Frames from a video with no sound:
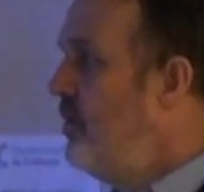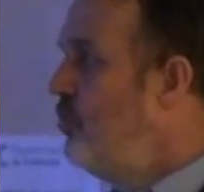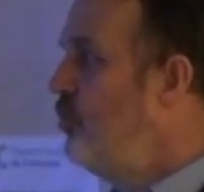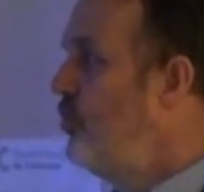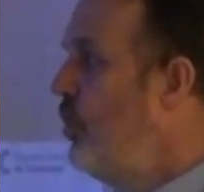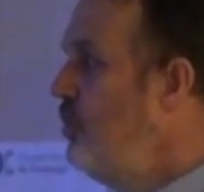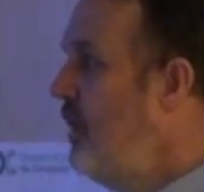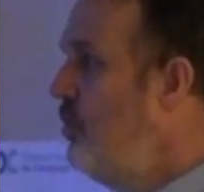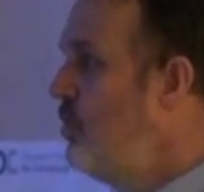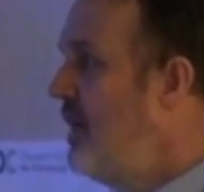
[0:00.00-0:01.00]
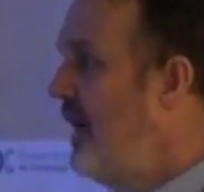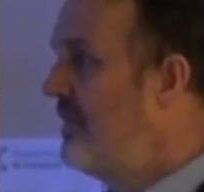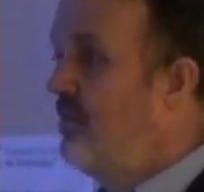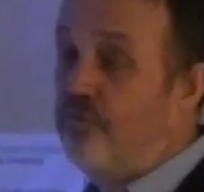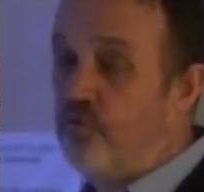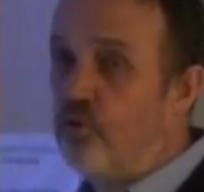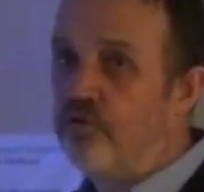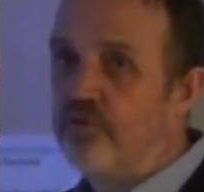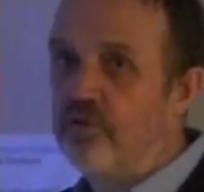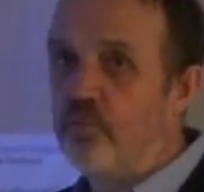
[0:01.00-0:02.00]
you should only look at
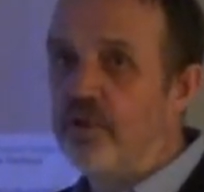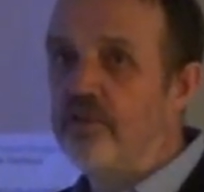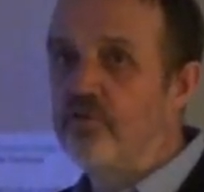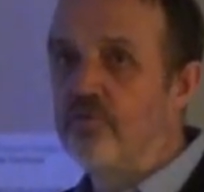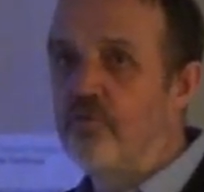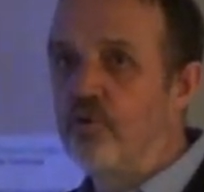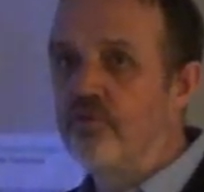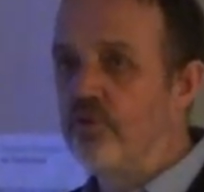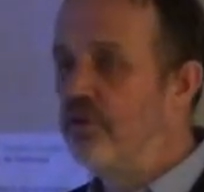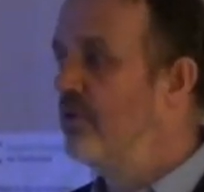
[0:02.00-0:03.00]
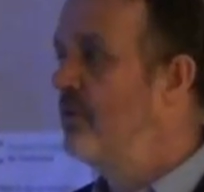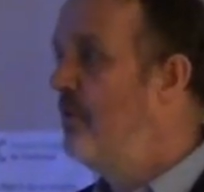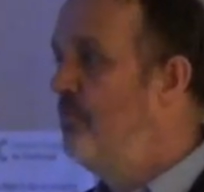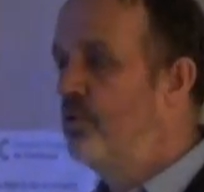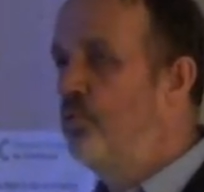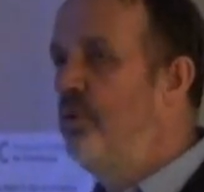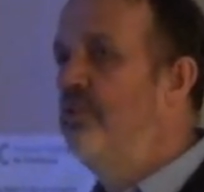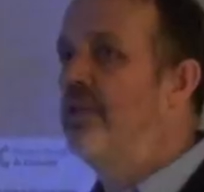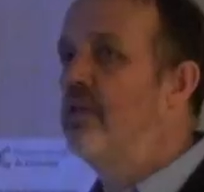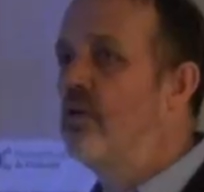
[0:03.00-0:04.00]
enforced, whether it's enforced or not. But we
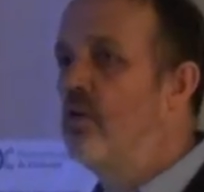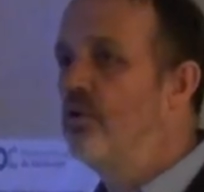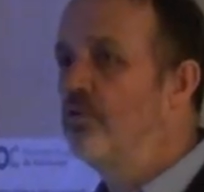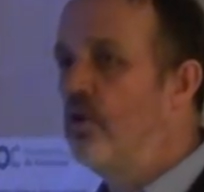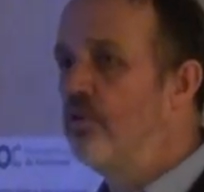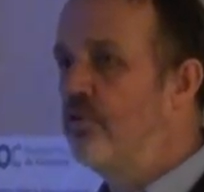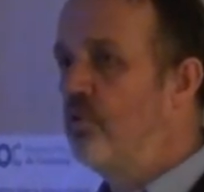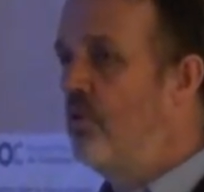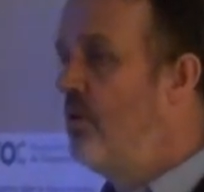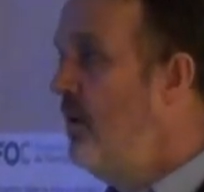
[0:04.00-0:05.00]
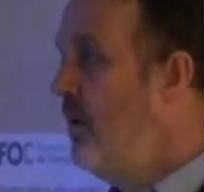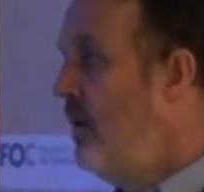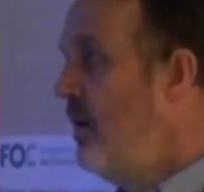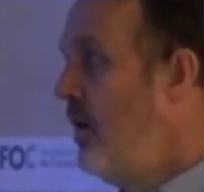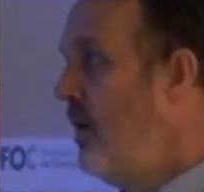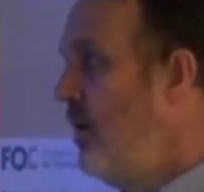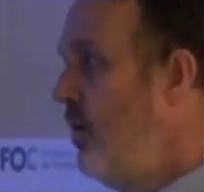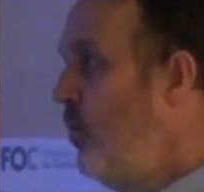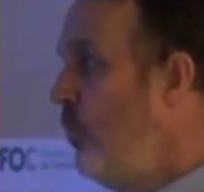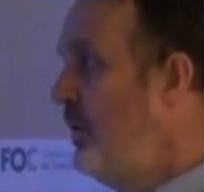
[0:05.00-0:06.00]
take account also
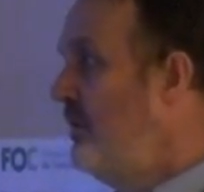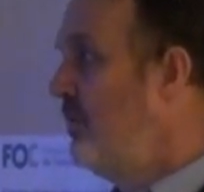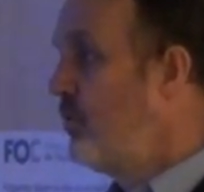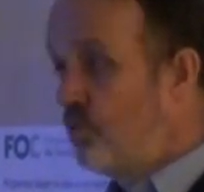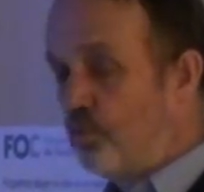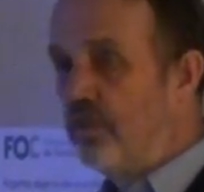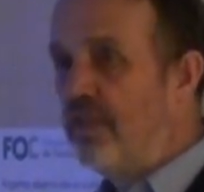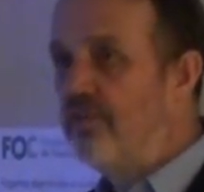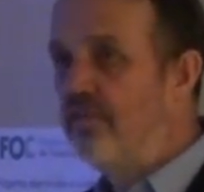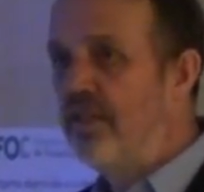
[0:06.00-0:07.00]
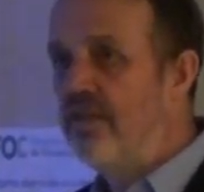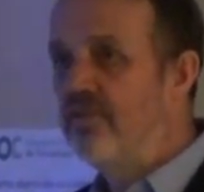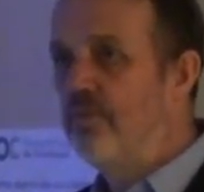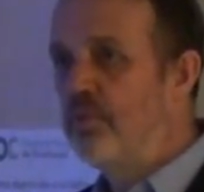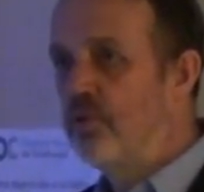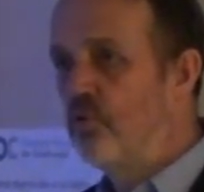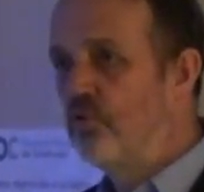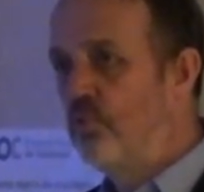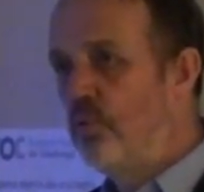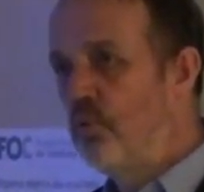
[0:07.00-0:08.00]
uh, with good legislation
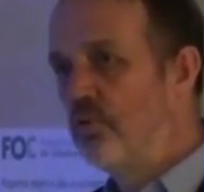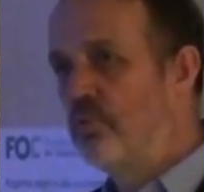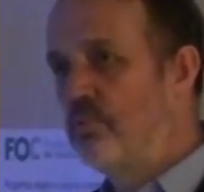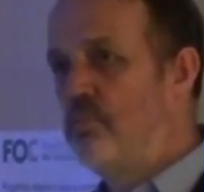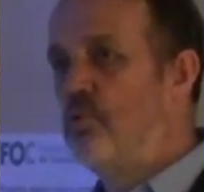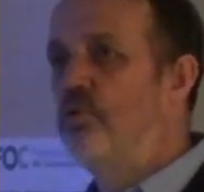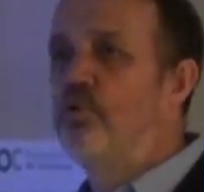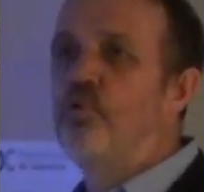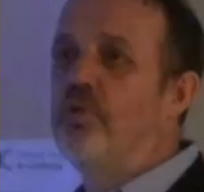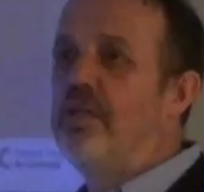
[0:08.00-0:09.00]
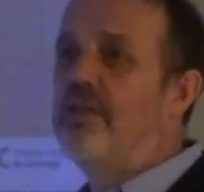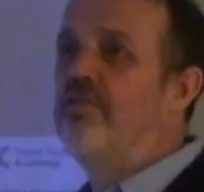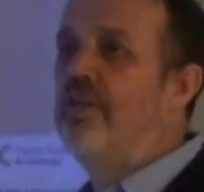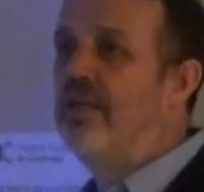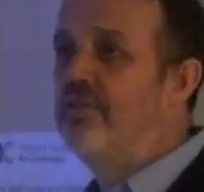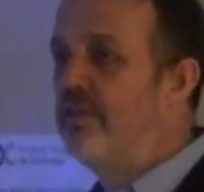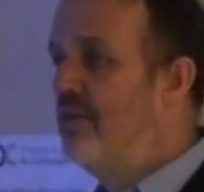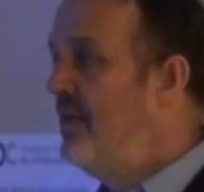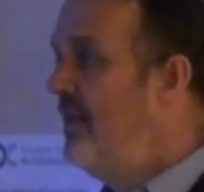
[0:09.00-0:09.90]
because we want to promote good legislation.